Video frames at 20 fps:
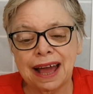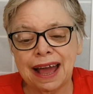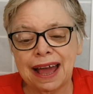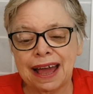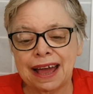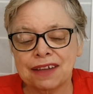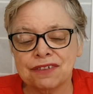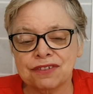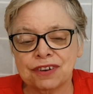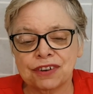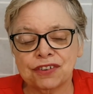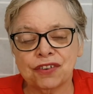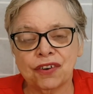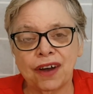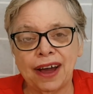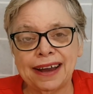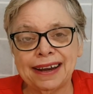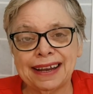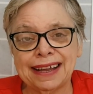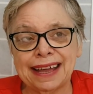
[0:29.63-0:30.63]
as they're
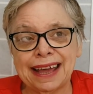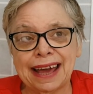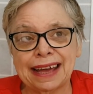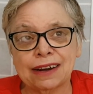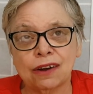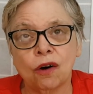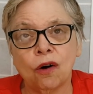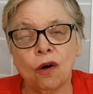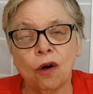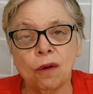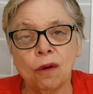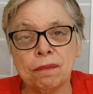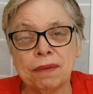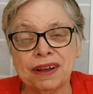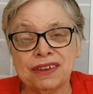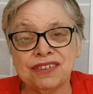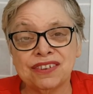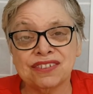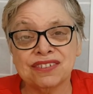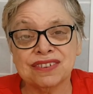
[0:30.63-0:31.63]
trying to get a whole
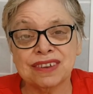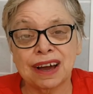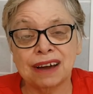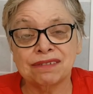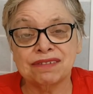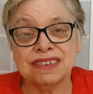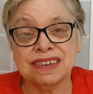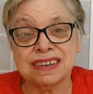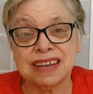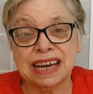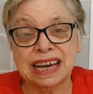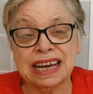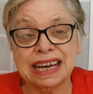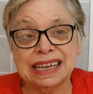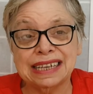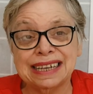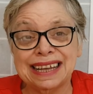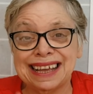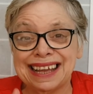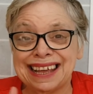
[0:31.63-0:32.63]
bunch of stuff
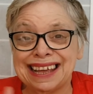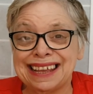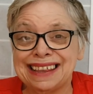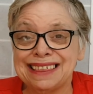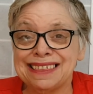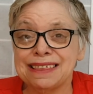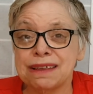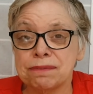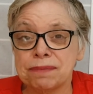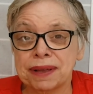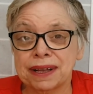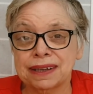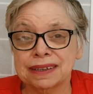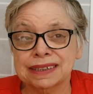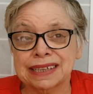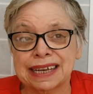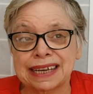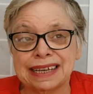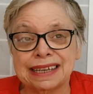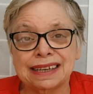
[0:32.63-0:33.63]
done in the
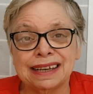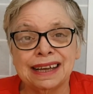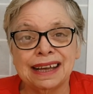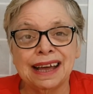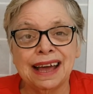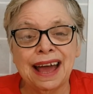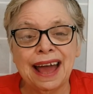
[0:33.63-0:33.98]
building